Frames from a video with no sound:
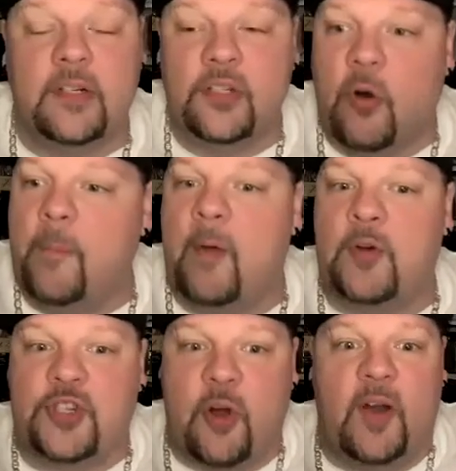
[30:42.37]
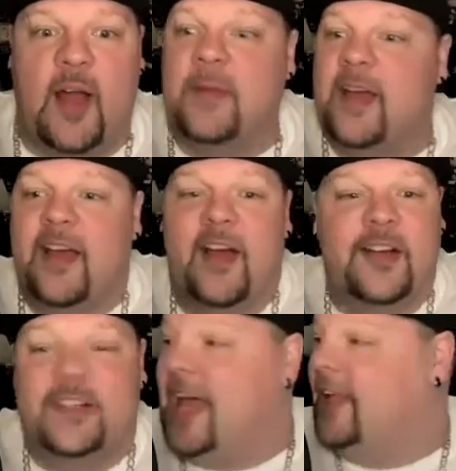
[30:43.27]
Court Bauer showing up,
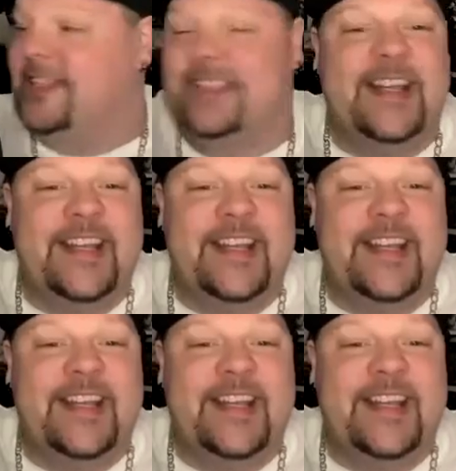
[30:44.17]
telling CD